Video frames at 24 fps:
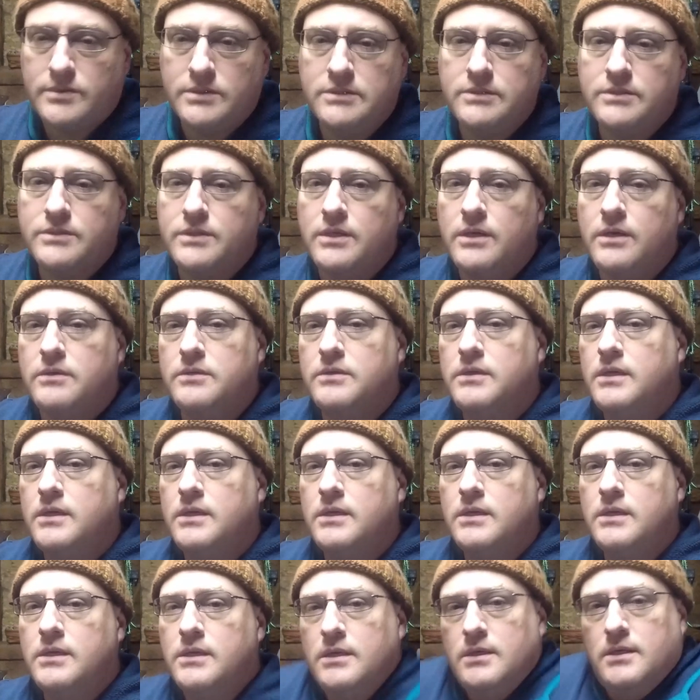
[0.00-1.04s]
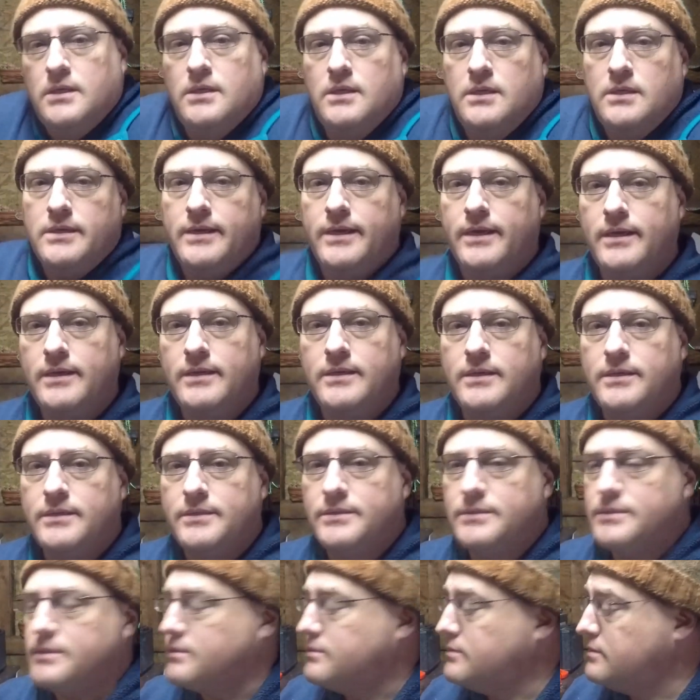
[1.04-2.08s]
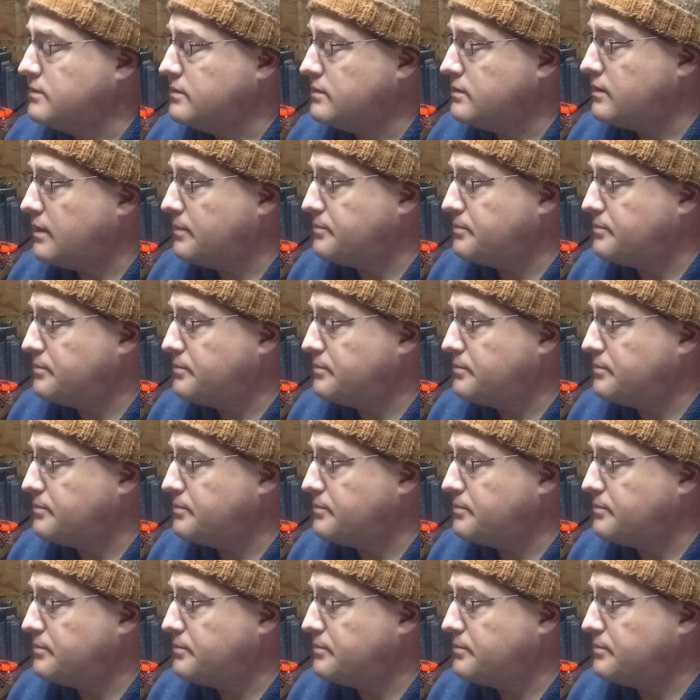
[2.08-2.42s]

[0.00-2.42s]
So yeah, so a little